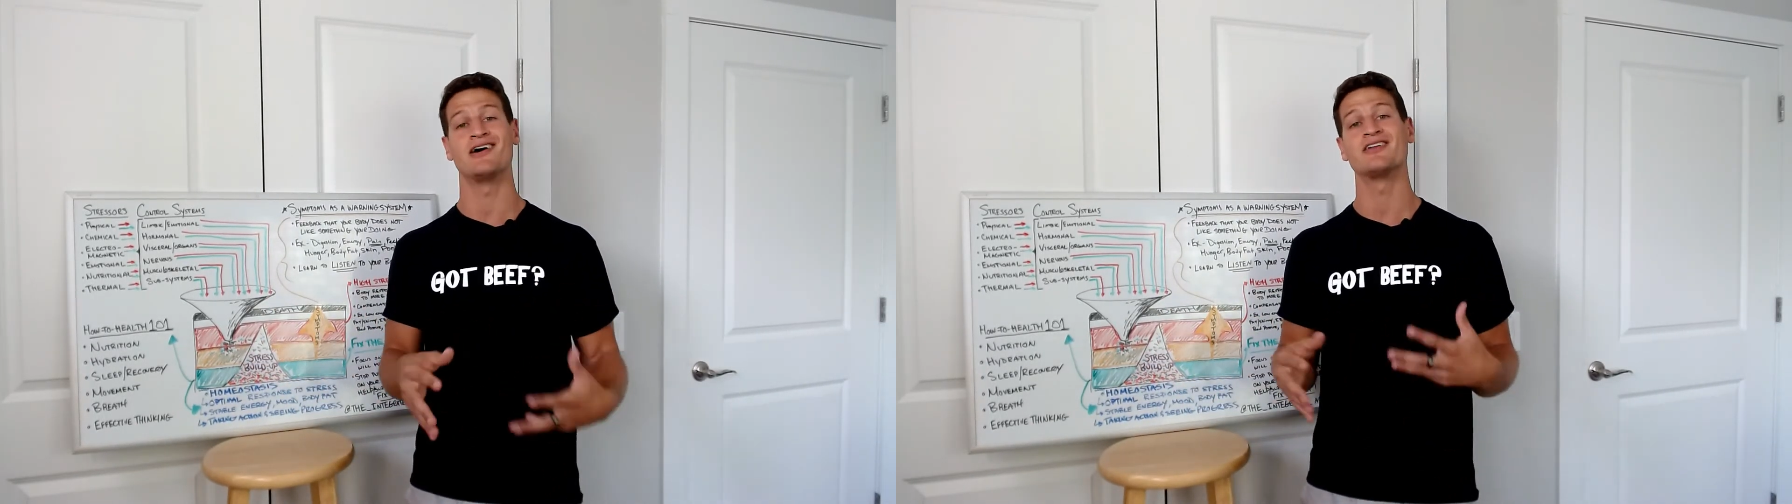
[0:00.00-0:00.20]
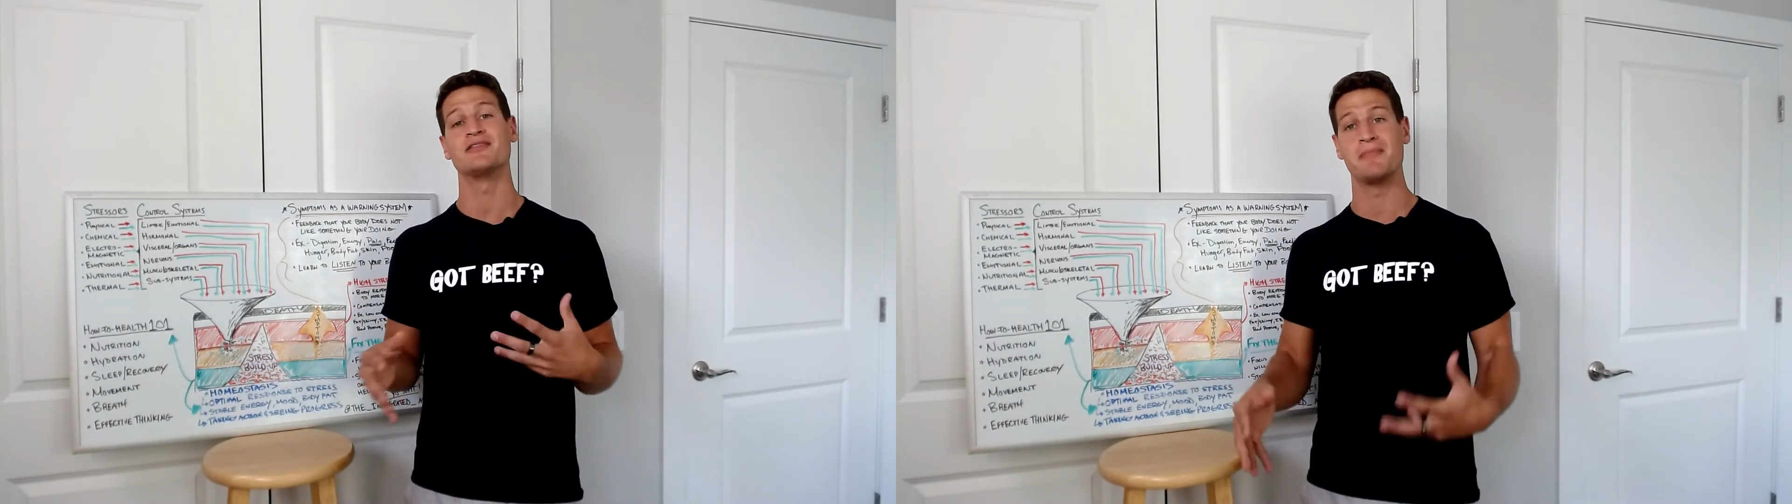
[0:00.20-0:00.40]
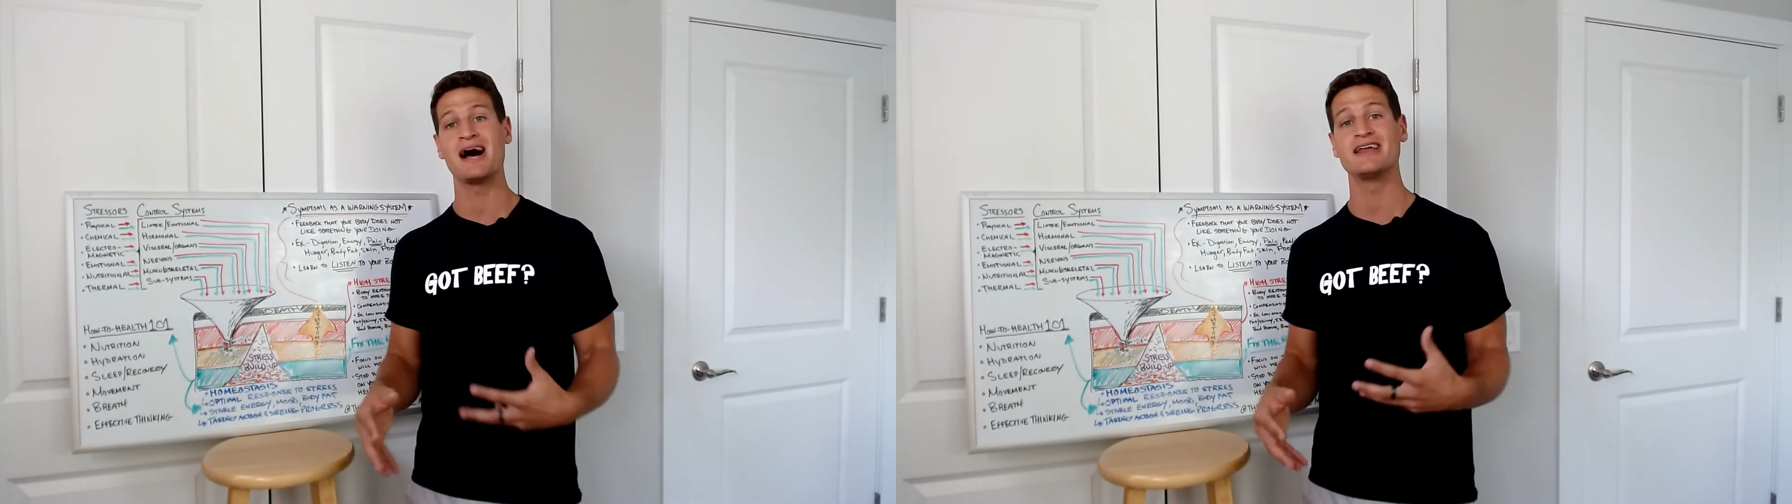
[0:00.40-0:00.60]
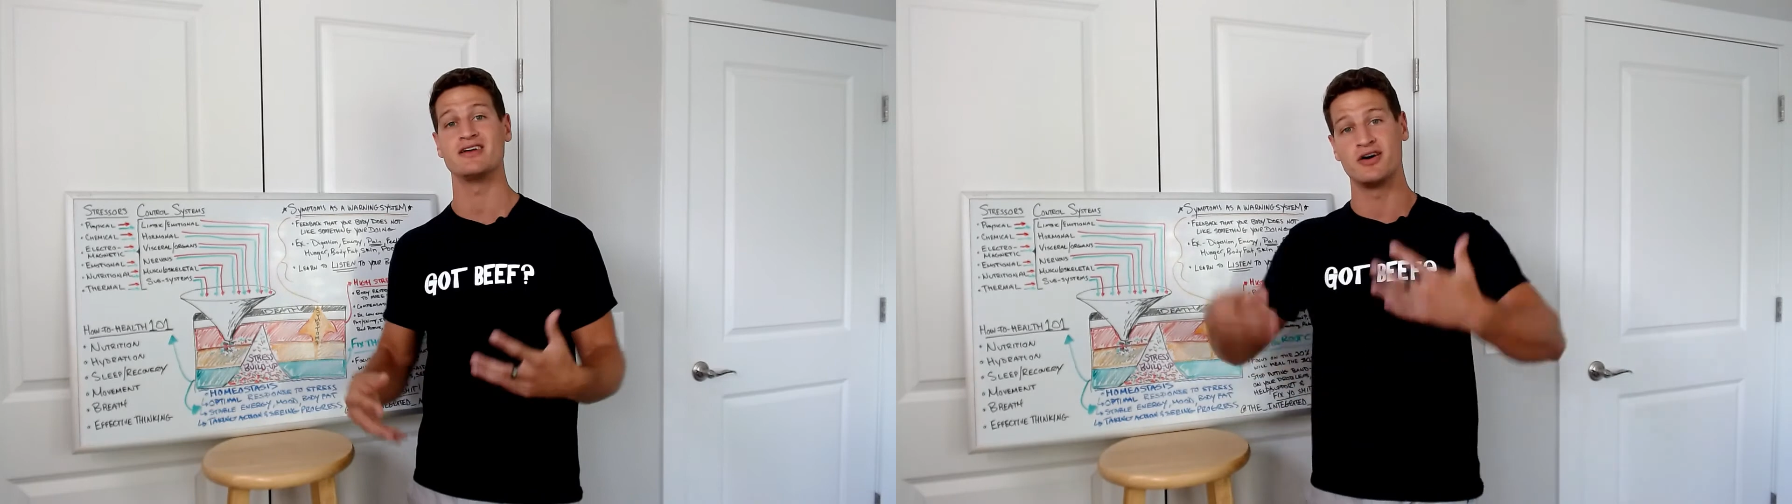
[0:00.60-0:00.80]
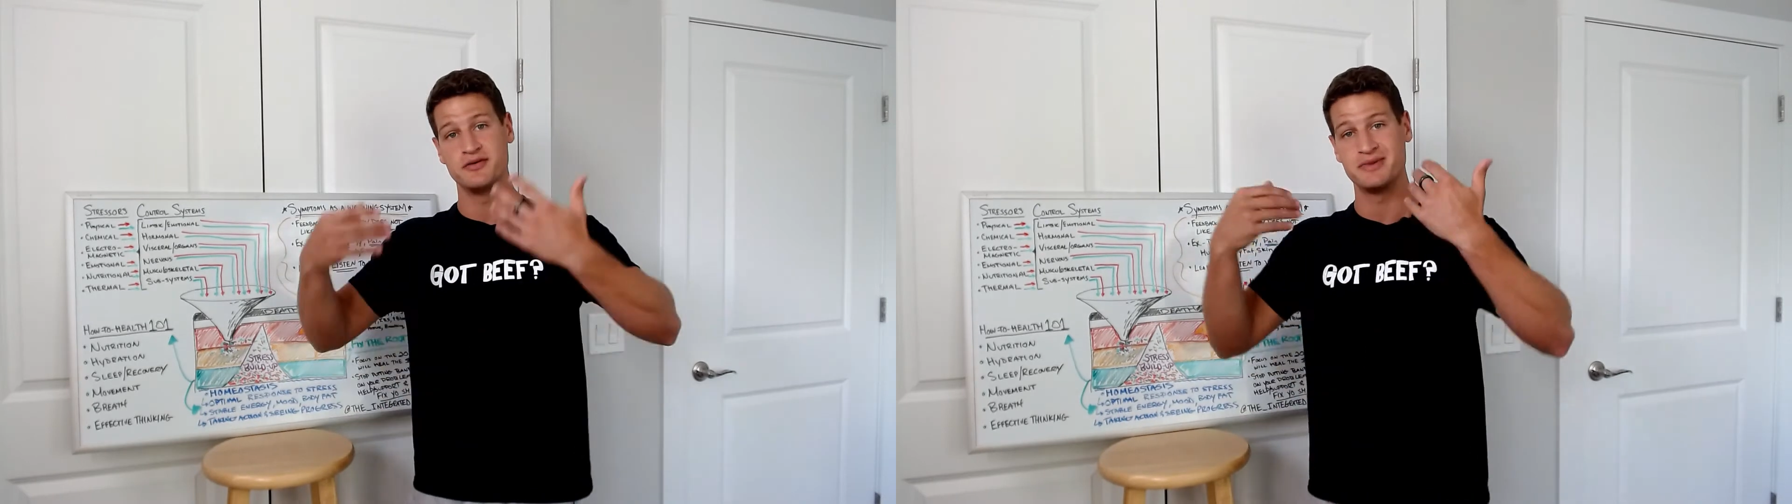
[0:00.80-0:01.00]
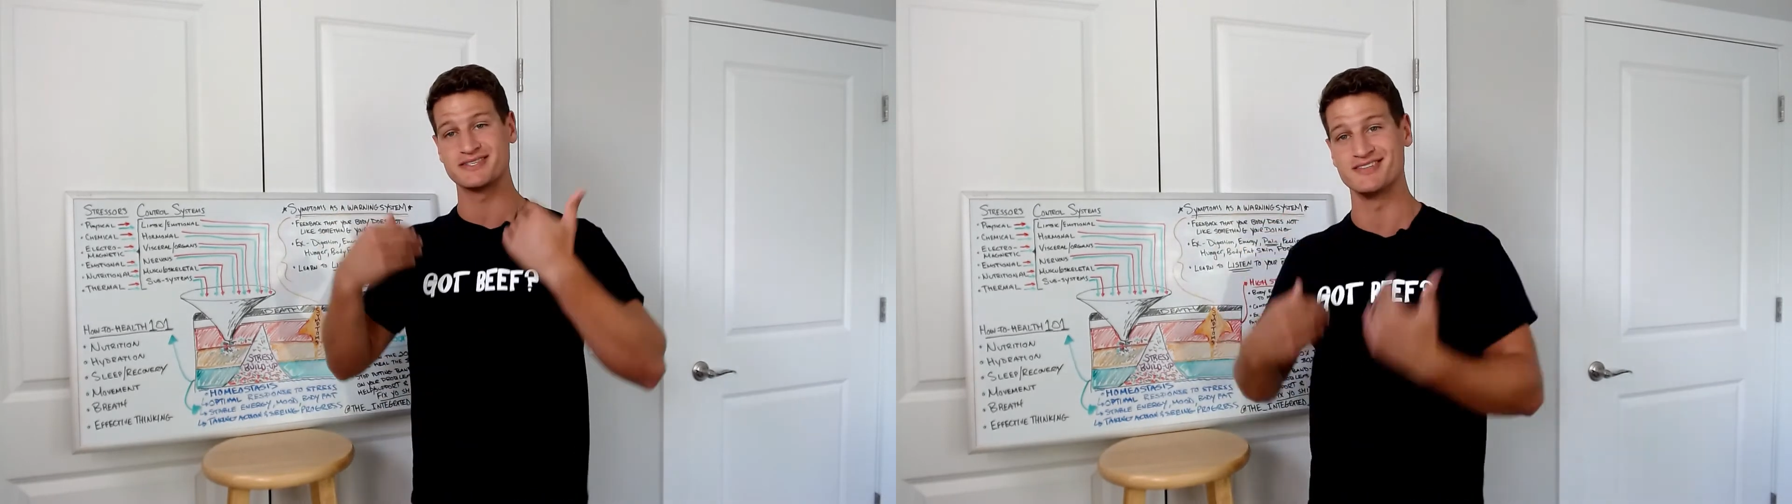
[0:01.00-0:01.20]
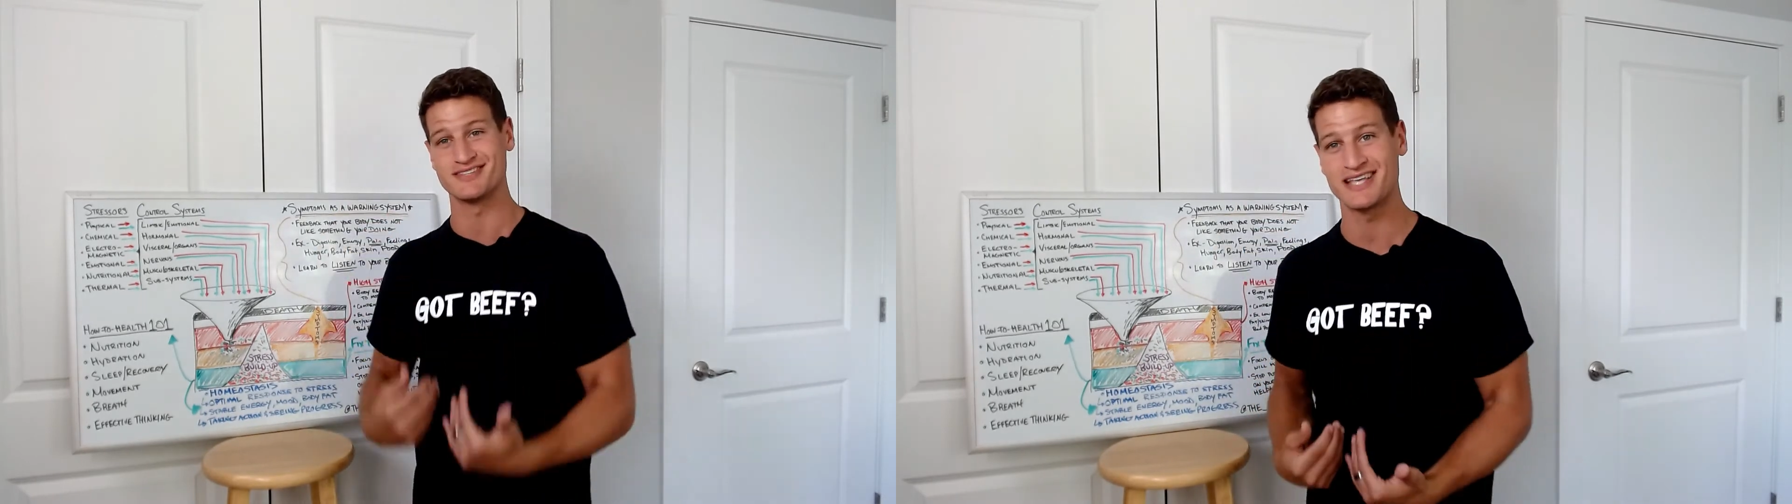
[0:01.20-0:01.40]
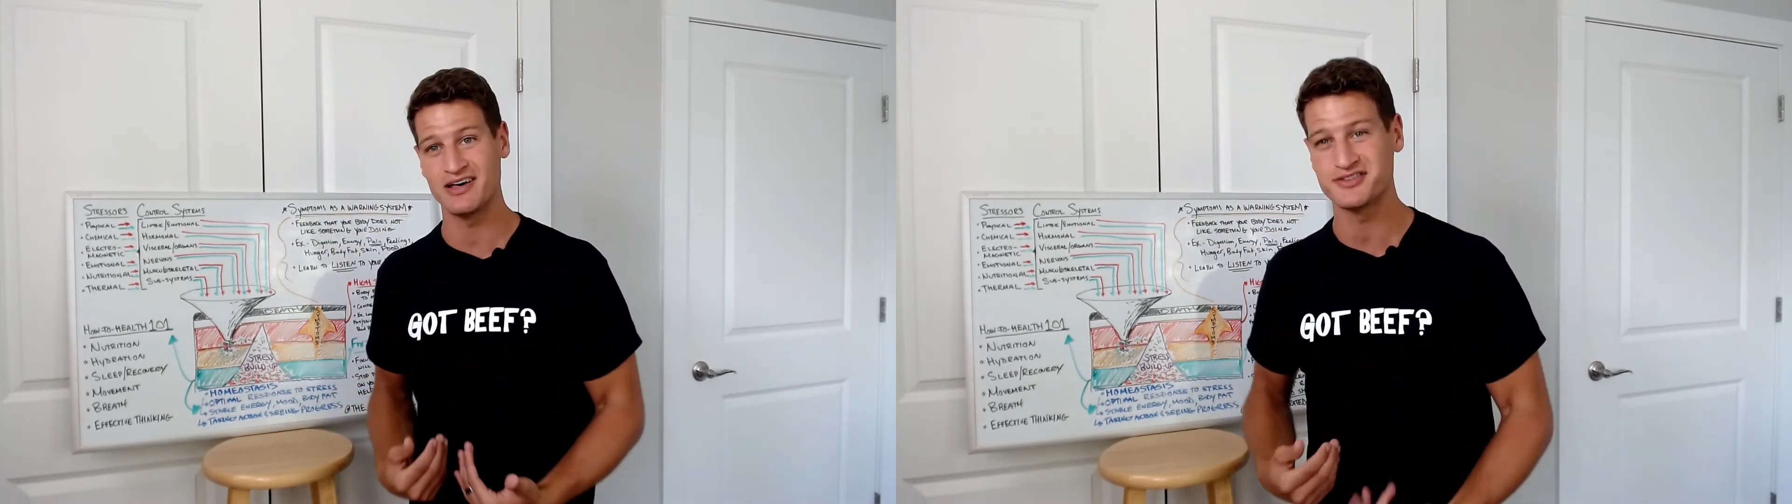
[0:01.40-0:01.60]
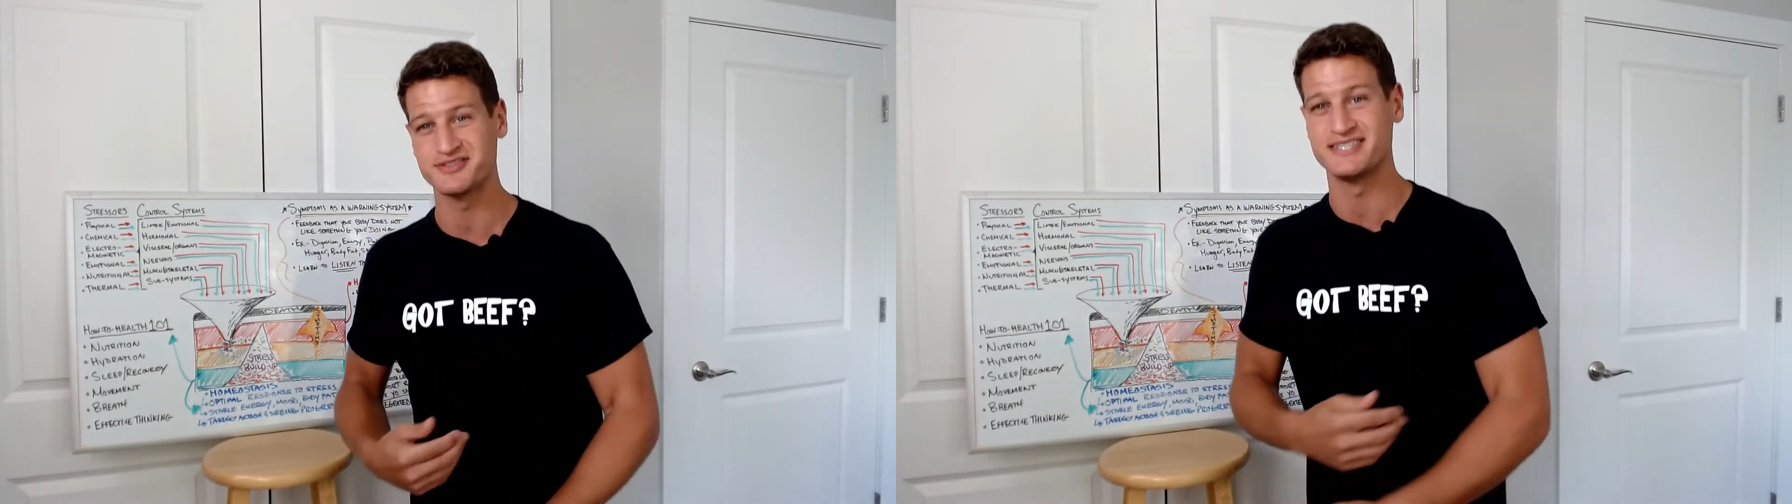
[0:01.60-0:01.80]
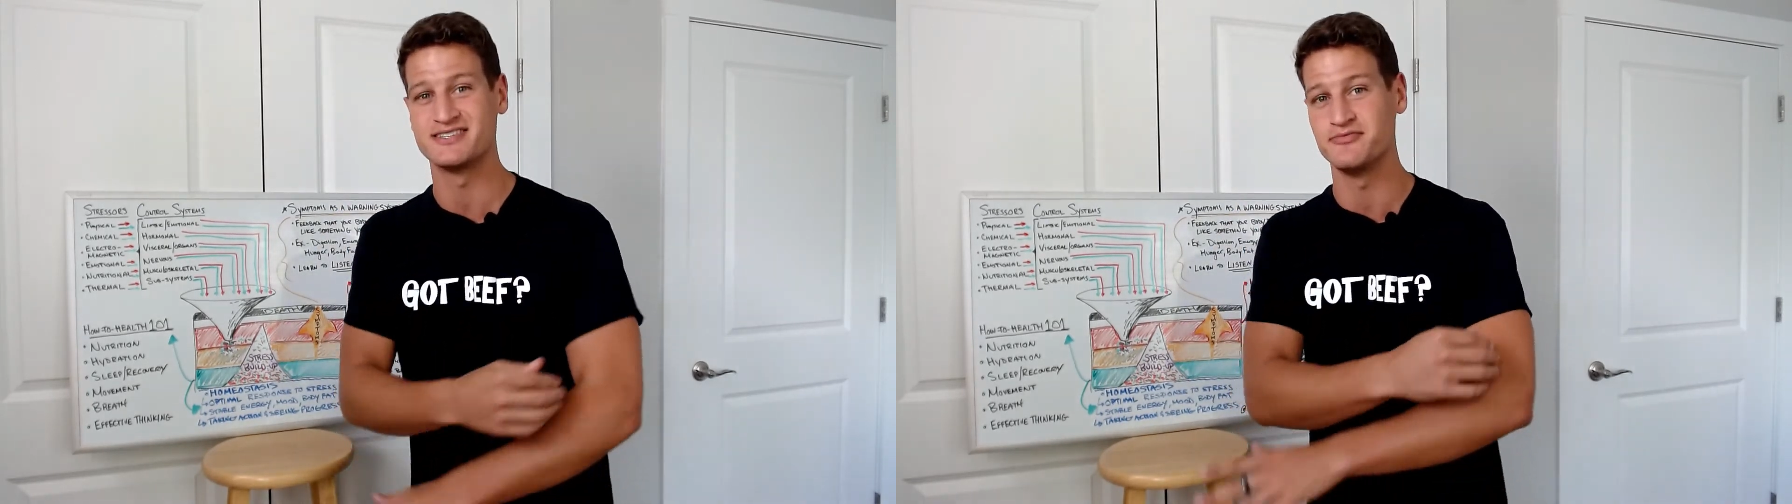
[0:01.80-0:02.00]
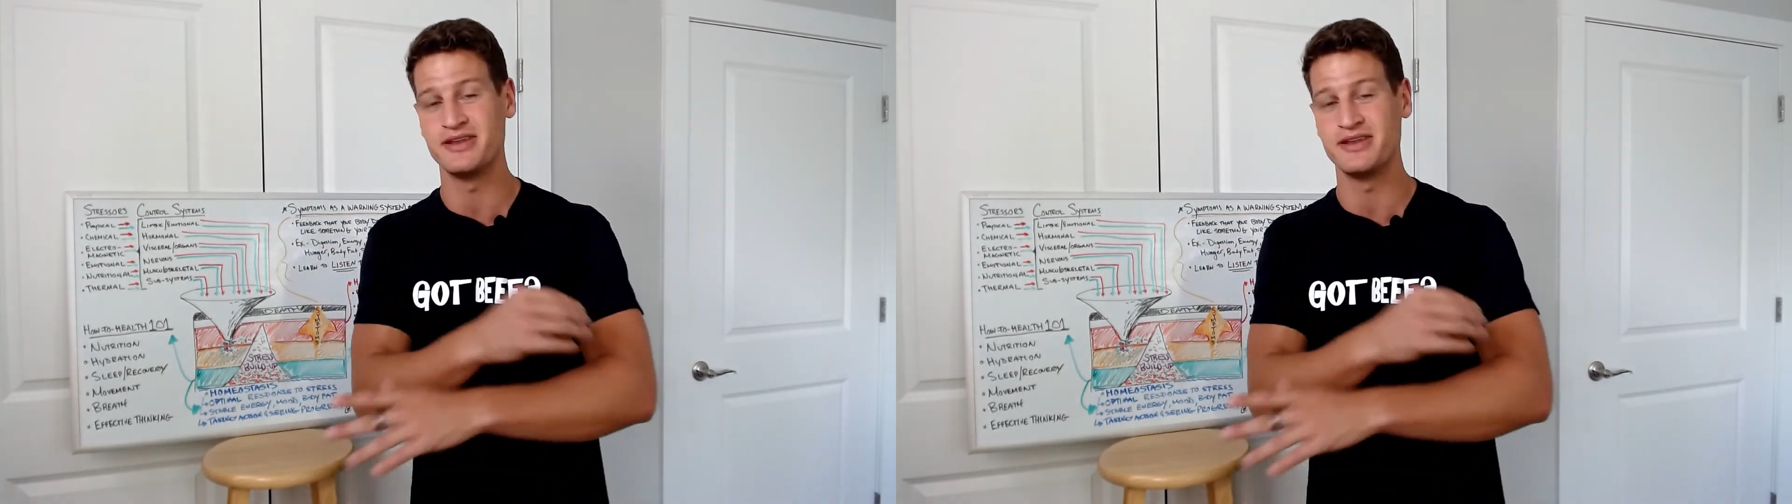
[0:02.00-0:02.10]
on the mind, on the musculoskeletal system,